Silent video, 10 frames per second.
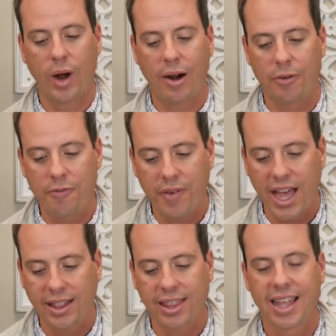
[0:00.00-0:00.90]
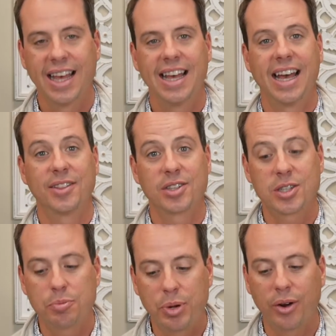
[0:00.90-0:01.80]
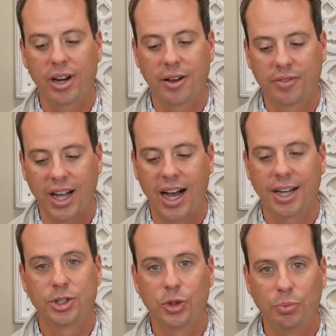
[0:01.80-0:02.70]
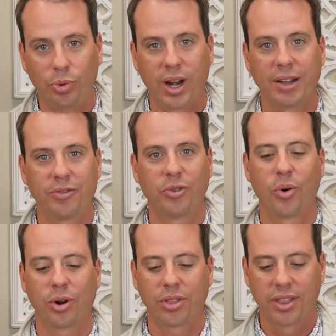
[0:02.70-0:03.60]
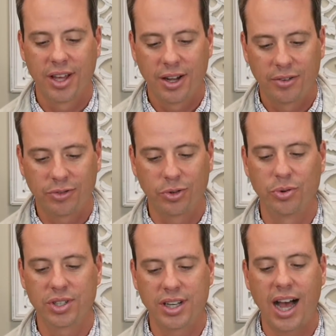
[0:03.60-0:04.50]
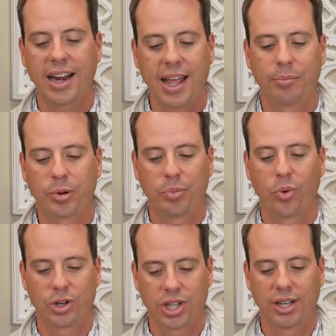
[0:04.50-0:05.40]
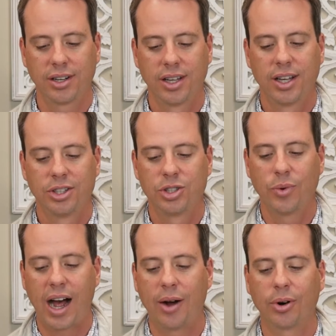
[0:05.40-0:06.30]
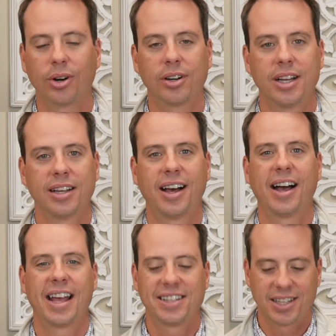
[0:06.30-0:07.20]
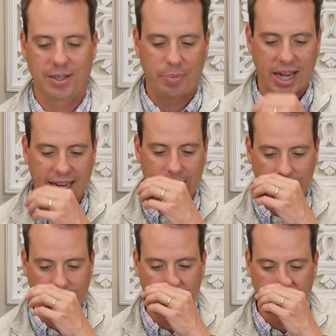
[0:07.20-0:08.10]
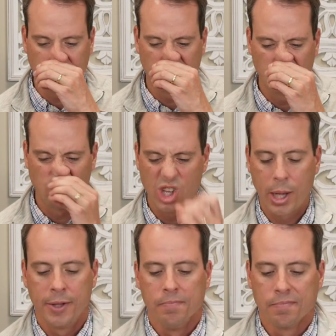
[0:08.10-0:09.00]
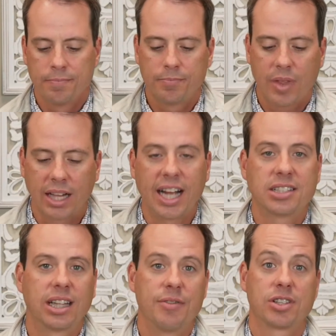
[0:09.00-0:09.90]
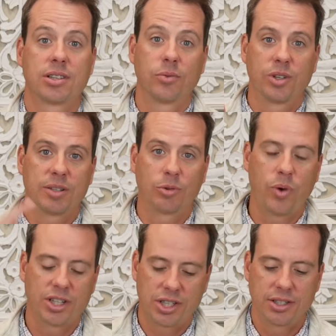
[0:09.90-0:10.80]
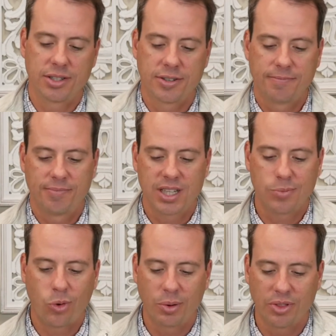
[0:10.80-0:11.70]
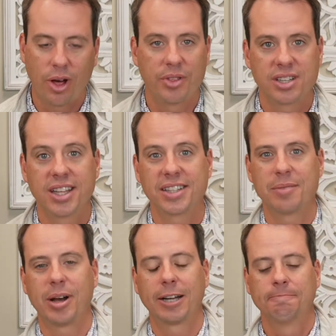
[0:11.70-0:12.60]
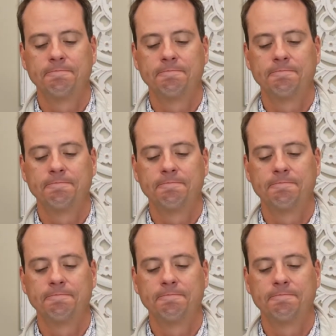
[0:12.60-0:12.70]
our faith and the Spirit of God to bring forth fruit, not in proportion to our anticipated outcome. I'd like to leave us with some questions this morning with all these things in mind.